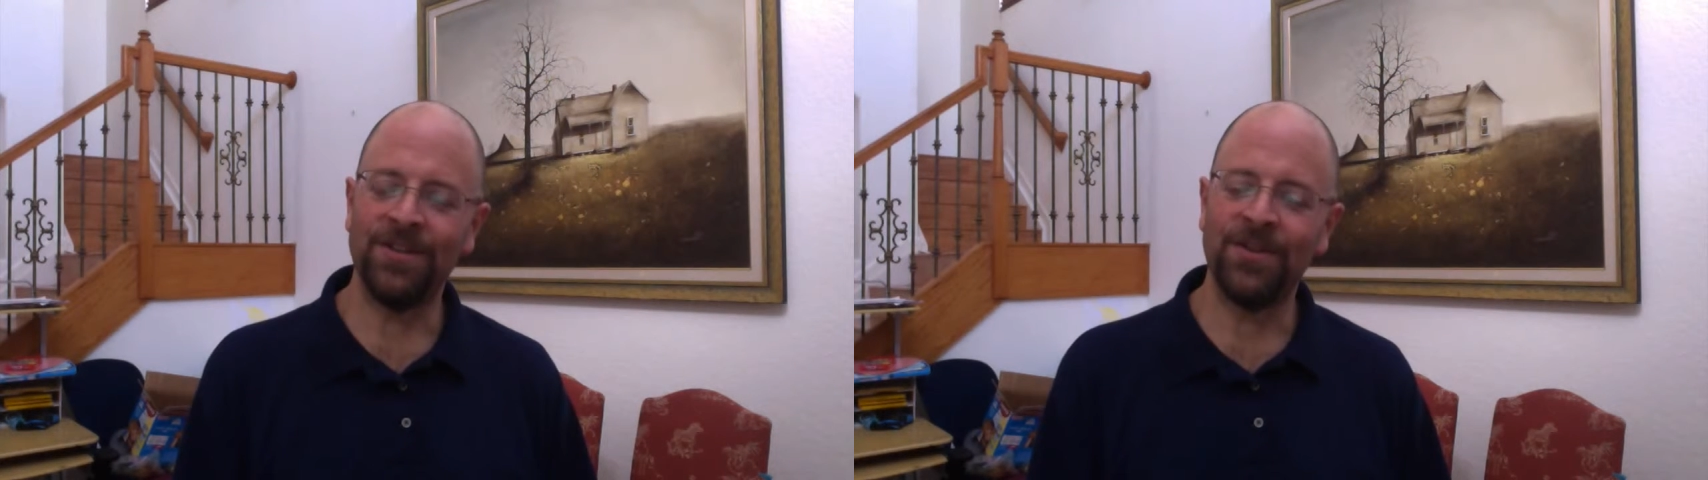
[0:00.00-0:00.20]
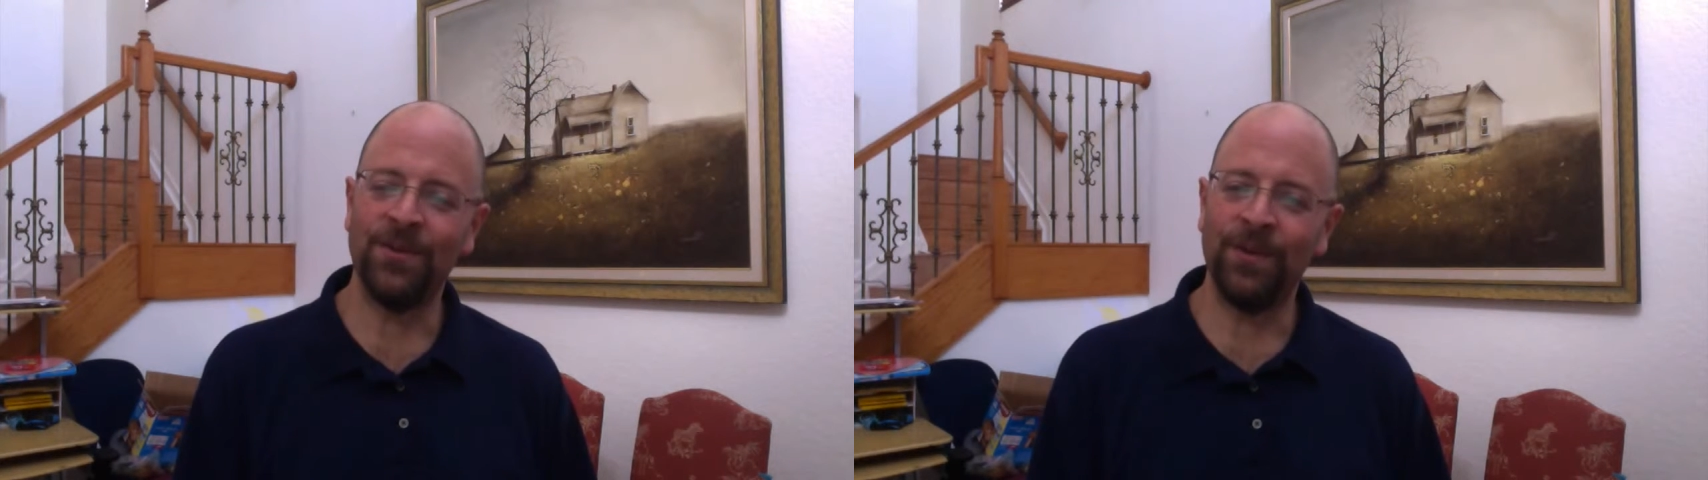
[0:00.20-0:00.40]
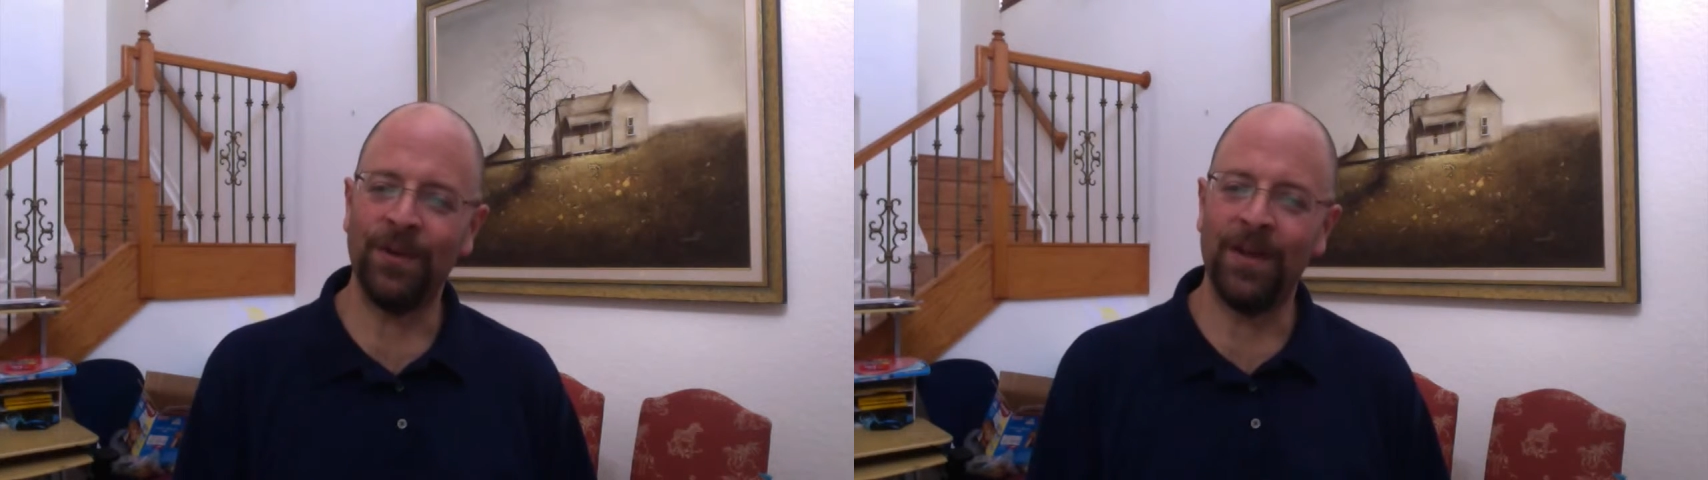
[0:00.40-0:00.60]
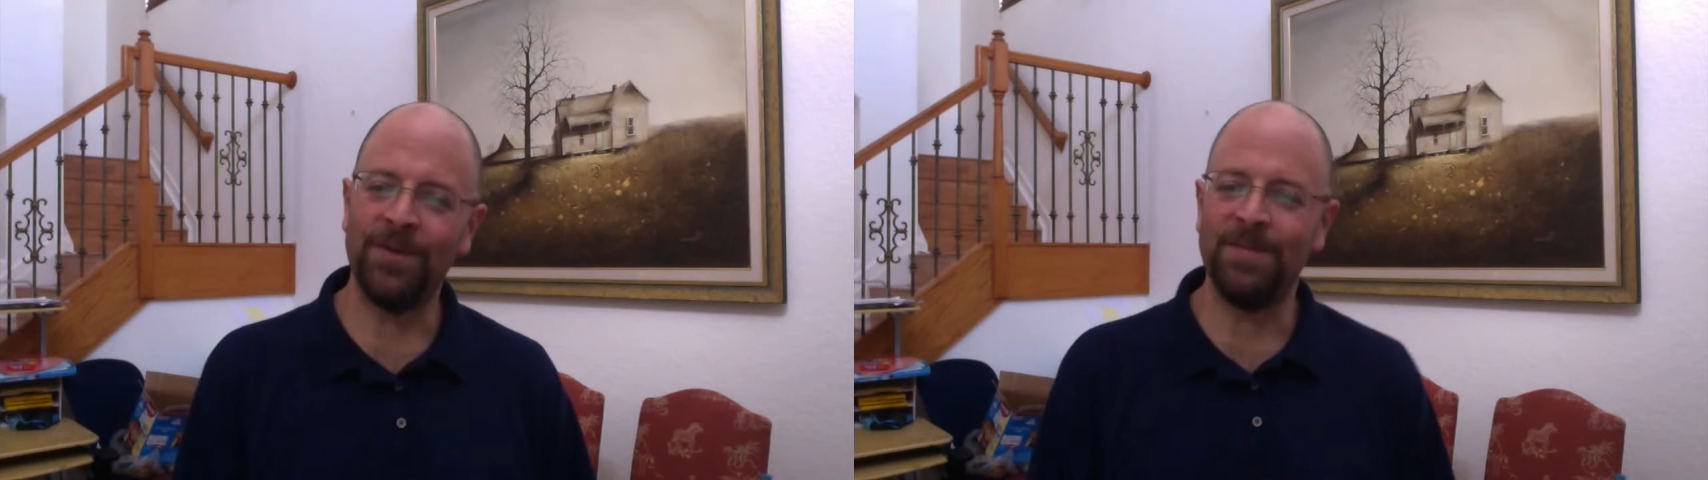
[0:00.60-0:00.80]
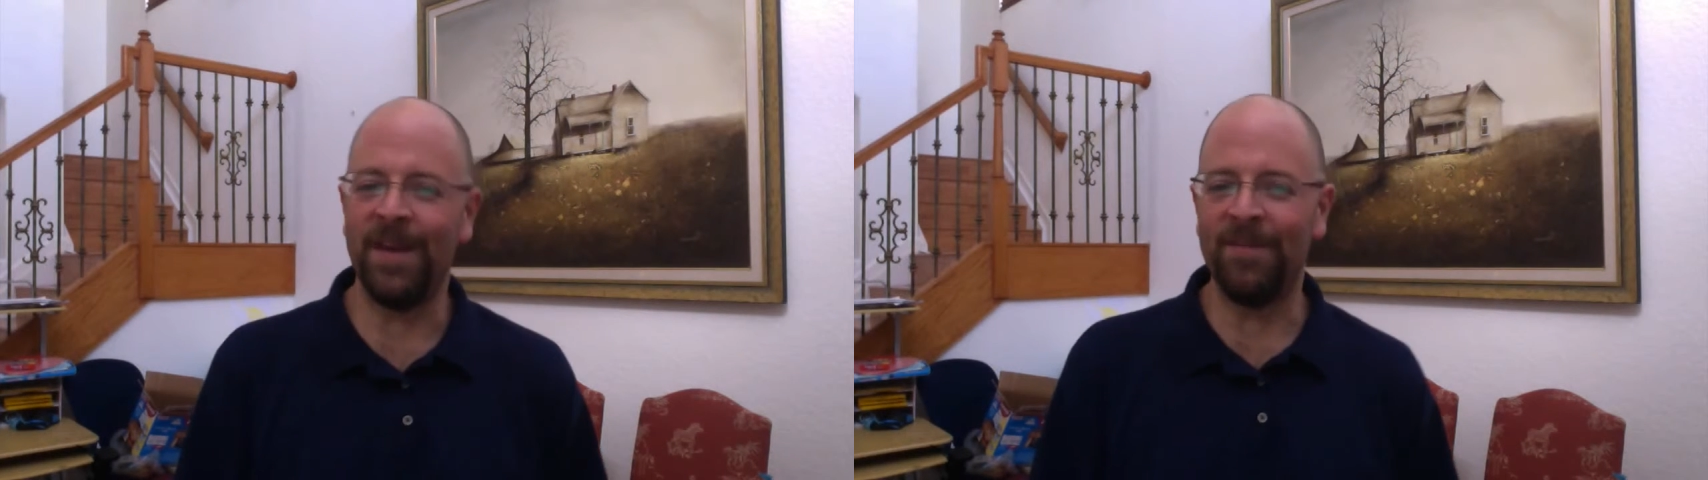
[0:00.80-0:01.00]
school. I
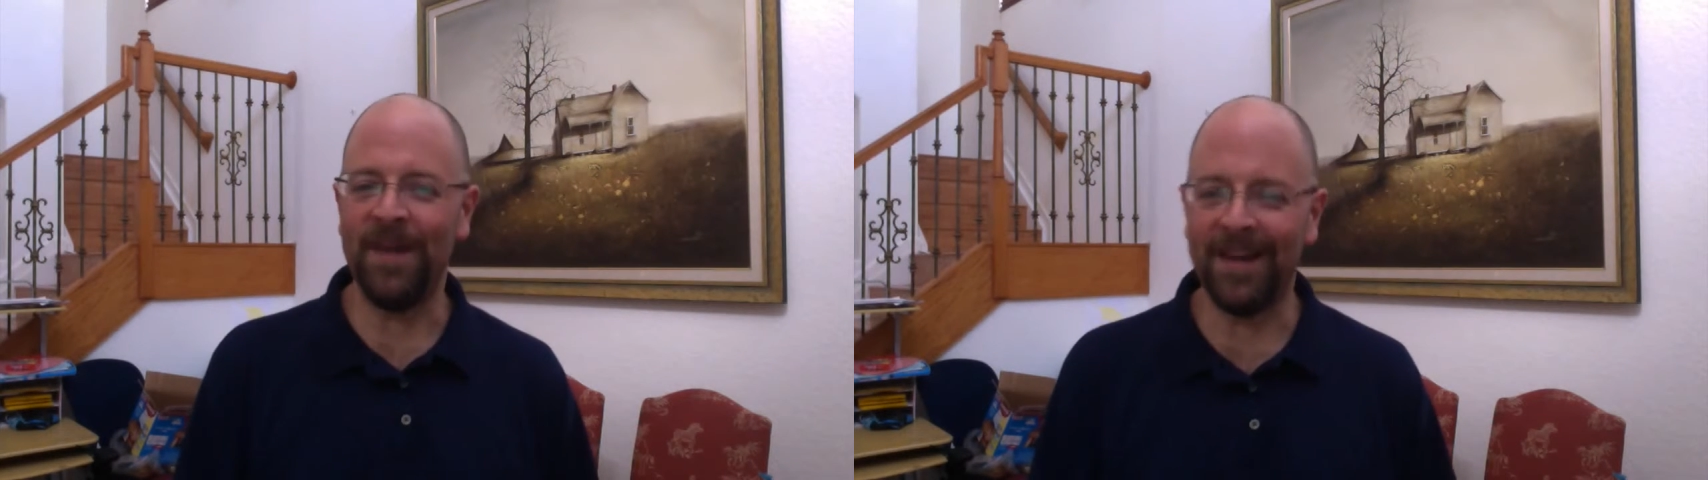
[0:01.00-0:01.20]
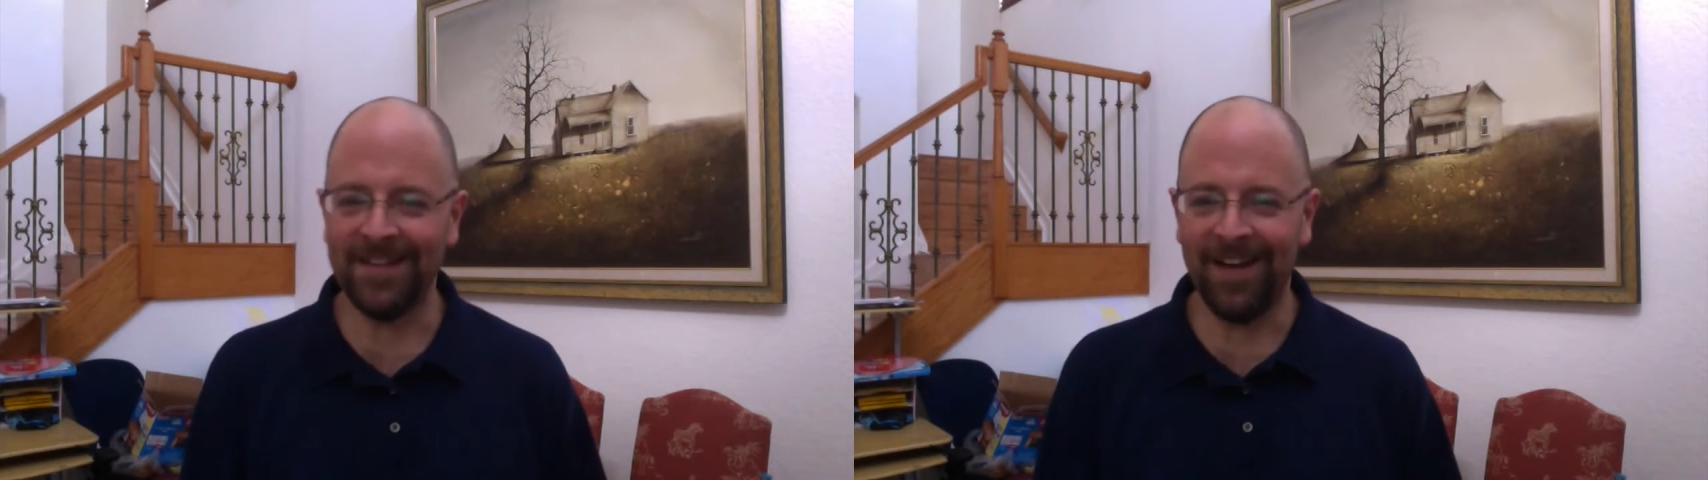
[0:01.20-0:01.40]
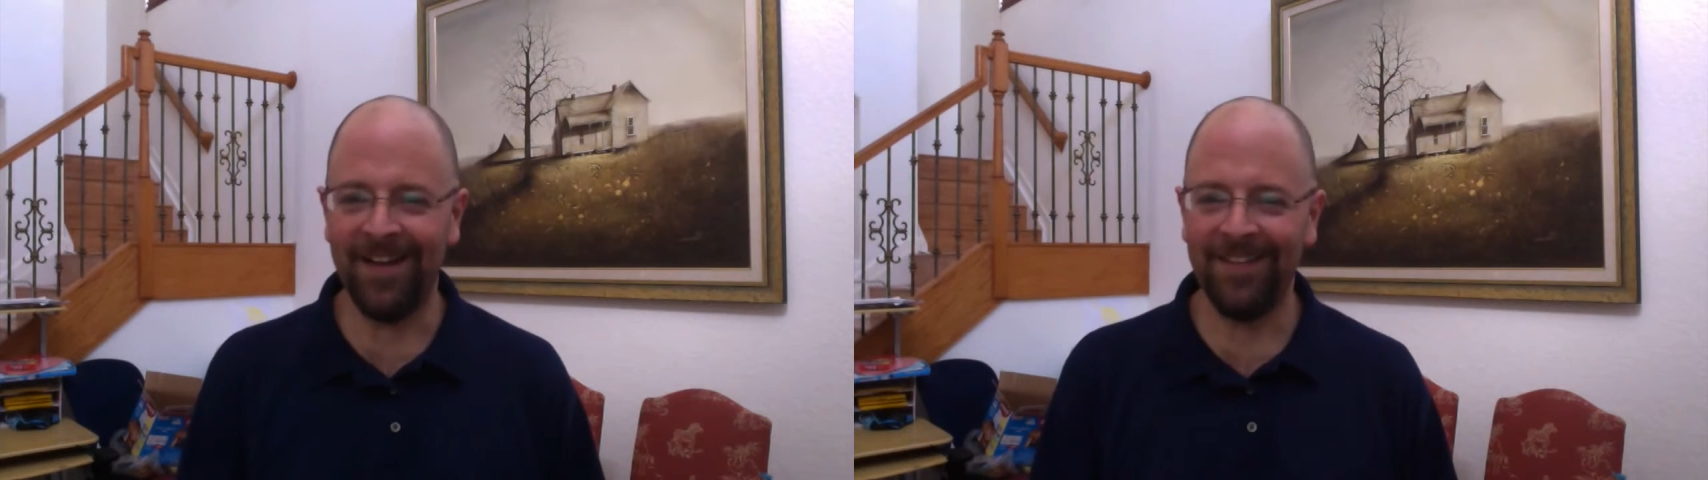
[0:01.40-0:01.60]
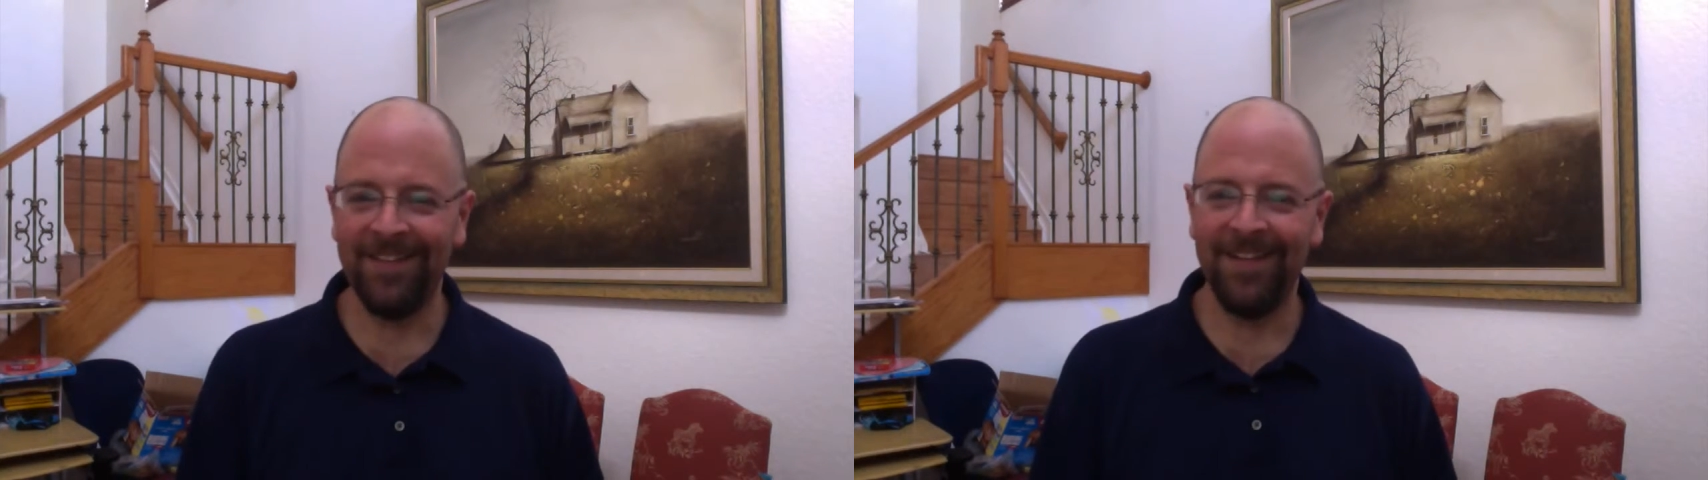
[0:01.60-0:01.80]
was being picked on.